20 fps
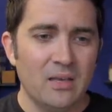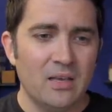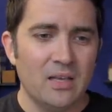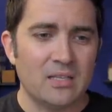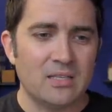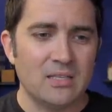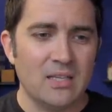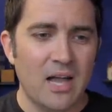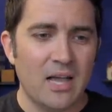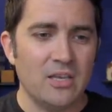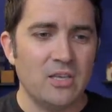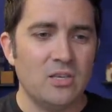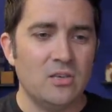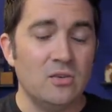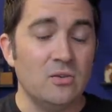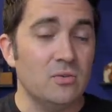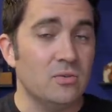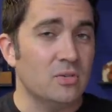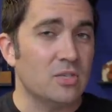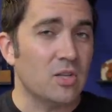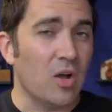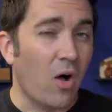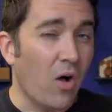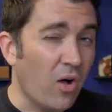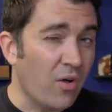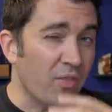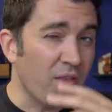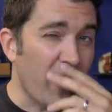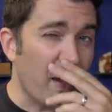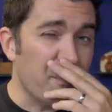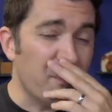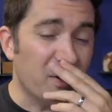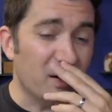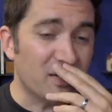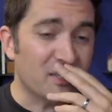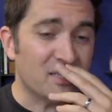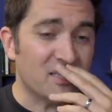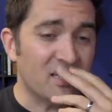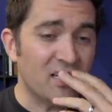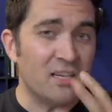it's not used all that
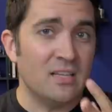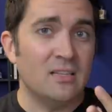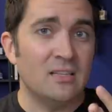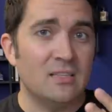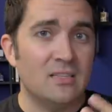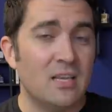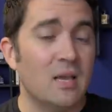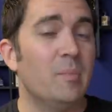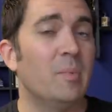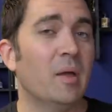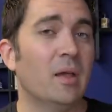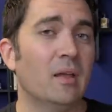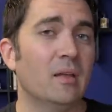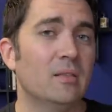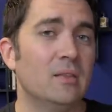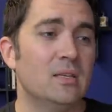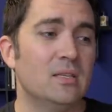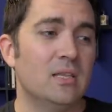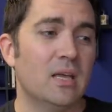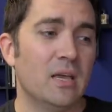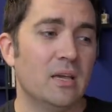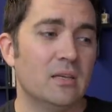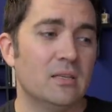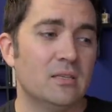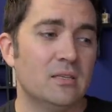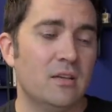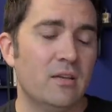much in tipping these days.